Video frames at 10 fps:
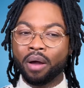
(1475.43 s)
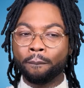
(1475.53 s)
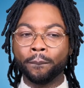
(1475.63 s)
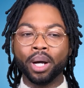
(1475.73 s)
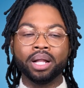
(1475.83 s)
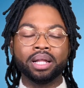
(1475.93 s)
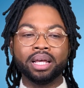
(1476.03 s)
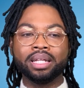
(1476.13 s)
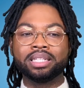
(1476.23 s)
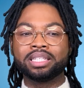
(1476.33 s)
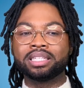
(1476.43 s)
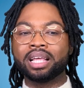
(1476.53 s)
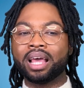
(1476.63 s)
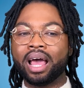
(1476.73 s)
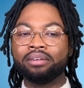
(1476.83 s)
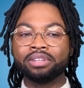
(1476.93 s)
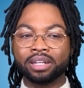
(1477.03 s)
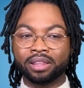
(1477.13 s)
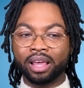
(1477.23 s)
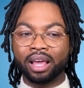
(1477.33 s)
but it's
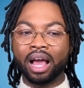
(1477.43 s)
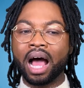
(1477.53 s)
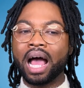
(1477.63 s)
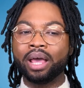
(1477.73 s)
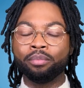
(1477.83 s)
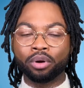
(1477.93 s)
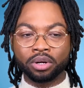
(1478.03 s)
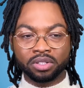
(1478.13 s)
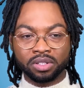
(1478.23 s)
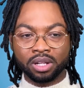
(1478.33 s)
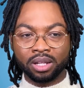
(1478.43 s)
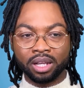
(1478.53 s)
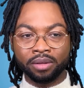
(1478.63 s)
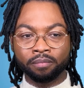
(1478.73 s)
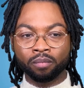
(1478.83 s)
everything. I personally,